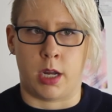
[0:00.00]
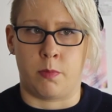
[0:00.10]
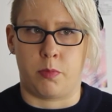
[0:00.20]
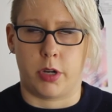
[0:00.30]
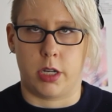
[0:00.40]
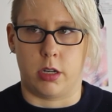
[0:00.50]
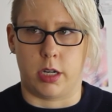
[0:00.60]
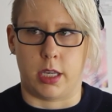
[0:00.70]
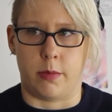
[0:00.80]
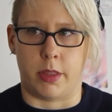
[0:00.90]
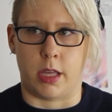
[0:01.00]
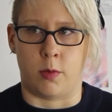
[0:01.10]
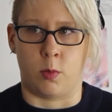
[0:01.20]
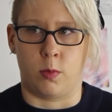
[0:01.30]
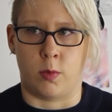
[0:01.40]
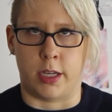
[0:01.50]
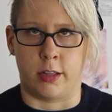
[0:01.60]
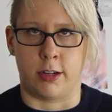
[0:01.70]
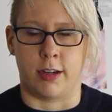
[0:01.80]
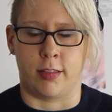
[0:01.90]
I'm pretty good at keeping that
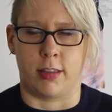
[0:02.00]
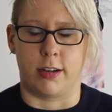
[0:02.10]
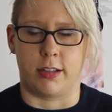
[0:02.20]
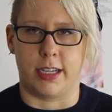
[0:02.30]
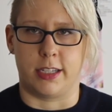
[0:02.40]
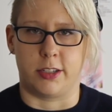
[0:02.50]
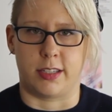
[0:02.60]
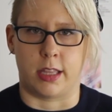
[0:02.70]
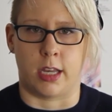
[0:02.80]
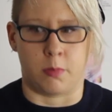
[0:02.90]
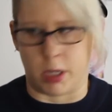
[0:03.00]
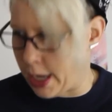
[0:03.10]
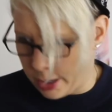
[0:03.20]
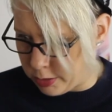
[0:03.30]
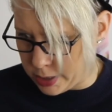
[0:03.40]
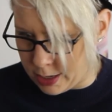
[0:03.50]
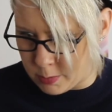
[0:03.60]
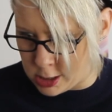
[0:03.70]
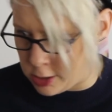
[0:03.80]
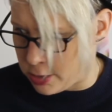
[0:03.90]
regular. Literally, as you said that, I'm like, I don't think I
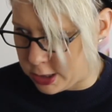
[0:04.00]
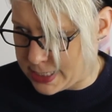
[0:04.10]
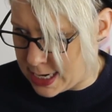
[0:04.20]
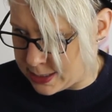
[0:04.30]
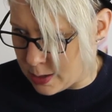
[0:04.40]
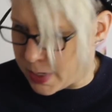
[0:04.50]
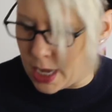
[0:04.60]
have my New York dates